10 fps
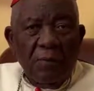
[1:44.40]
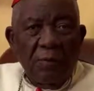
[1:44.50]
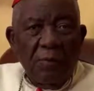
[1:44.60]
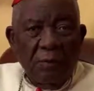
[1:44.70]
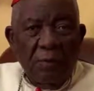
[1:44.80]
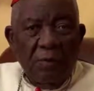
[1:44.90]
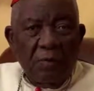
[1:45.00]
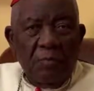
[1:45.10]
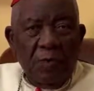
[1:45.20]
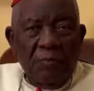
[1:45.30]
The
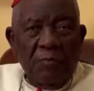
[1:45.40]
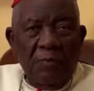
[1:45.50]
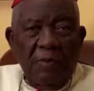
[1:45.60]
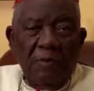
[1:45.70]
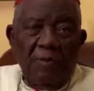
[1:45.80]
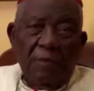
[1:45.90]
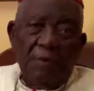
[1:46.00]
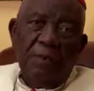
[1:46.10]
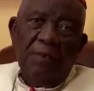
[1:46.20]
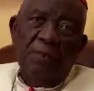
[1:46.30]
peace movement
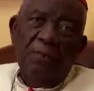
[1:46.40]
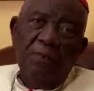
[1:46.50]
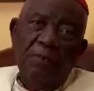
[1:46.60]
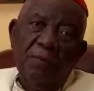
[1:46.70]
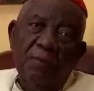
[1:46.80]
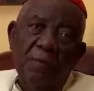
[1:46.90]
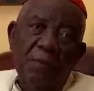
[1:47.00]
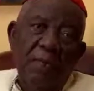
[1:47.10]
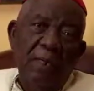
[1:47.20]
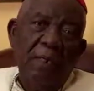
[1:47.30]

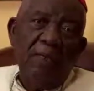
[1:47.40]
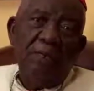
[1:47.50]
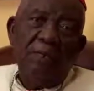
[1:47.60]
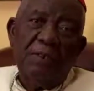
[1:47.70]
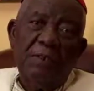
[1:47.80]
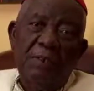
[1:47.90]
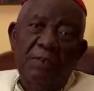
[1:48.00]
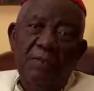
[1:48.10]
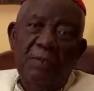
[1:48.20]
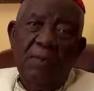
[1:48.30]
we are launching
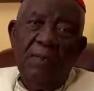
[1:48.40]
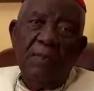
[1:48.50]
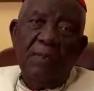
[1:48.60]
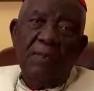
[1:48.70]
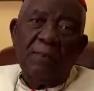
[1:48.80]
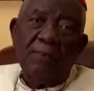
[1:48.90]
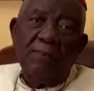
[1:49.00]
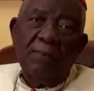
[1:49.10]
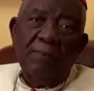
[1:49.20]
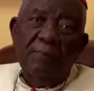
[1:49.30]
in Douala
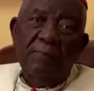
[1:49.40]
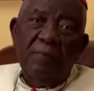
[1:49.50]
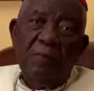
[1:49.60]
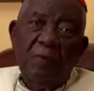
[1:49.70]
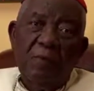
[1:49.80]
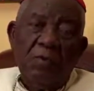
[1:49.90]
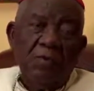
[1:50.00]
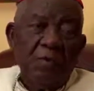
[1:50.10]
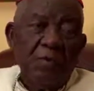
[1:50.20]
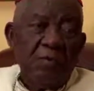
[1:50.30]

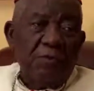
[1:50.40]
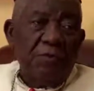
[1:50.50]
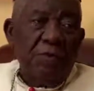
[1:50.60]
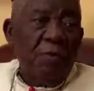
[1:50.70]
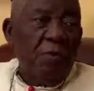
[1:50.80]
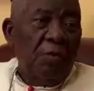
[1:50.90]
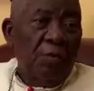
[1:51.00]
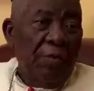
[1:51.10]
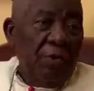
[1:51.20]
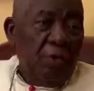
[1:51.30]
concerns the whole
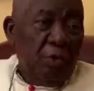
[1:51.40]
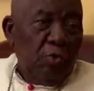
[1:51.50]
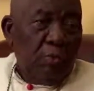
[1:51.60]
nation.